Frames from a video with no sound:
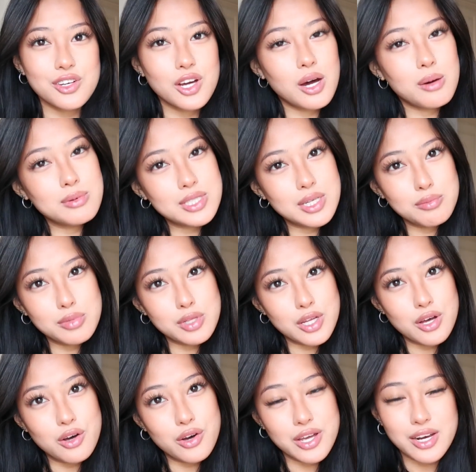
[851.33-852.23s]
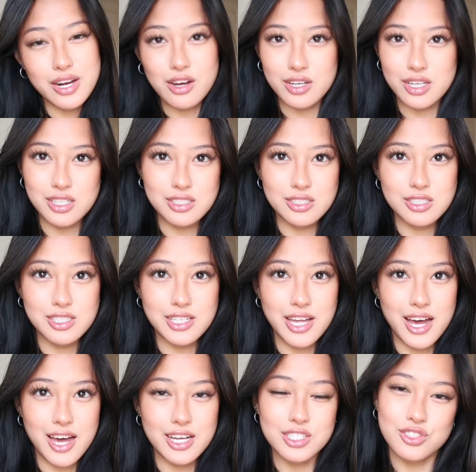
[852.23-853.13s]
you can comment down below and I'll get to
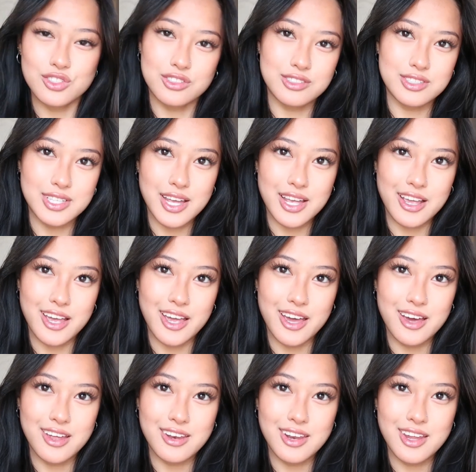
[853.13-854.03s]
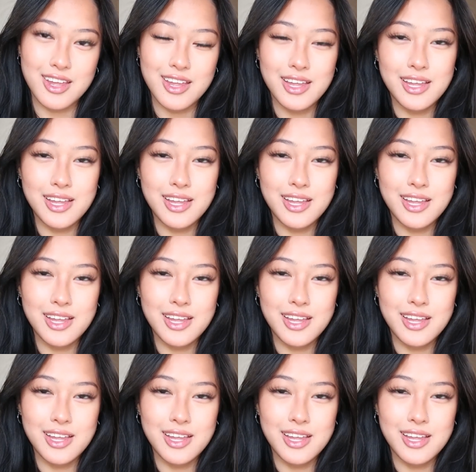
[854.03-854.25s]
that as soon as I can.